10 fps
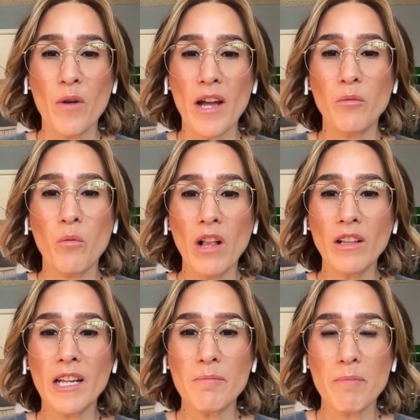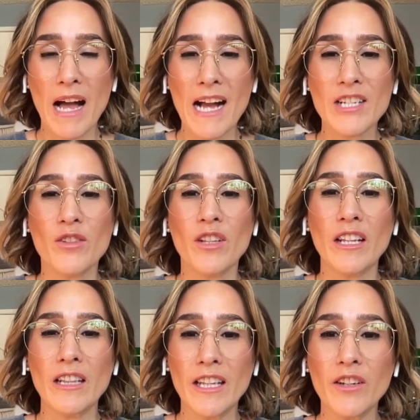and welcome back to the
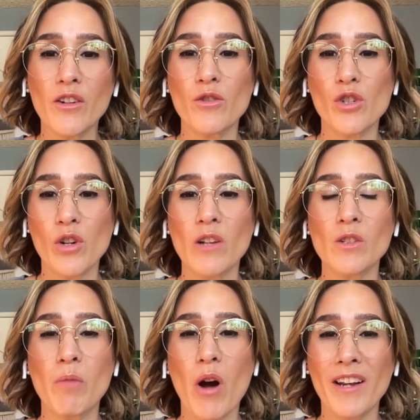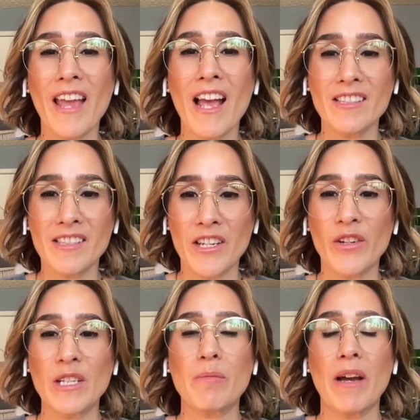Clinical Trials podcast
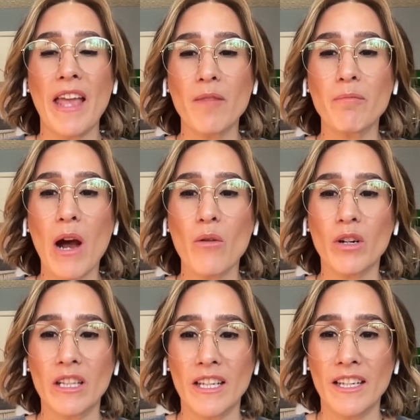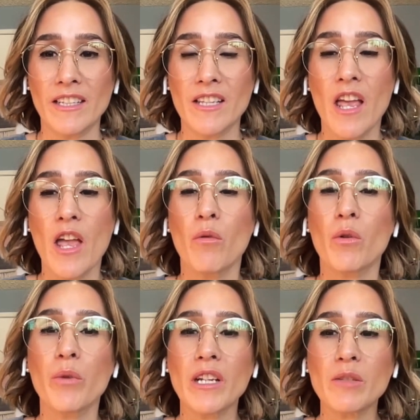series by Empower Clinics, where
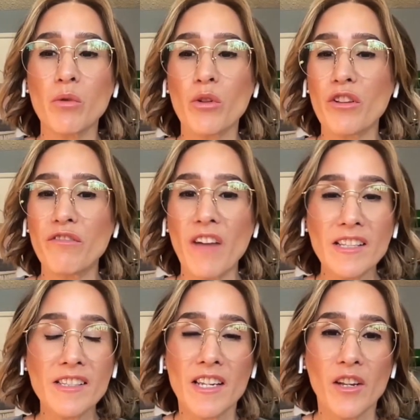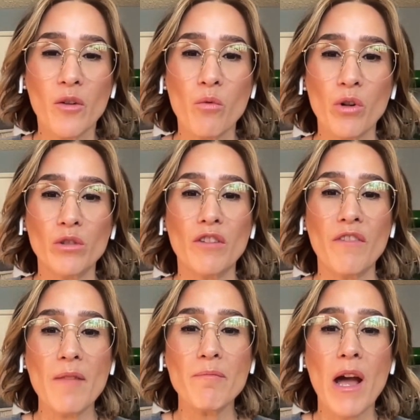we explore the fascinating world of
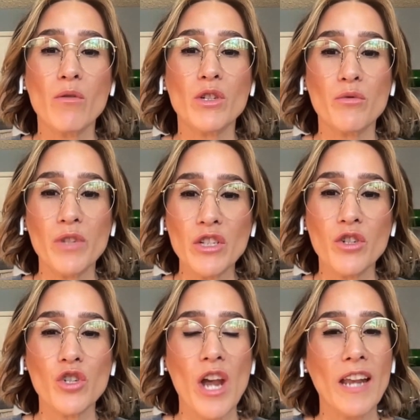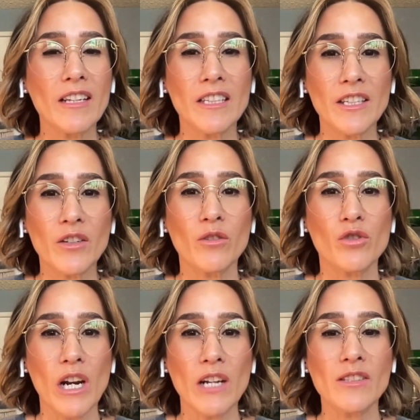Empower's research and clinical
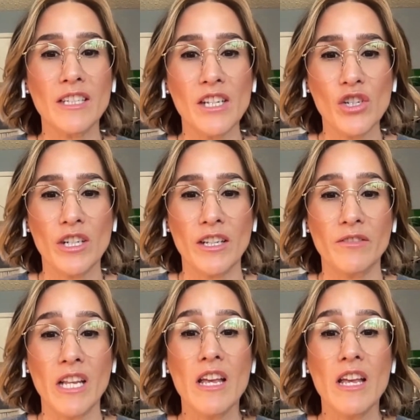trials initiatives.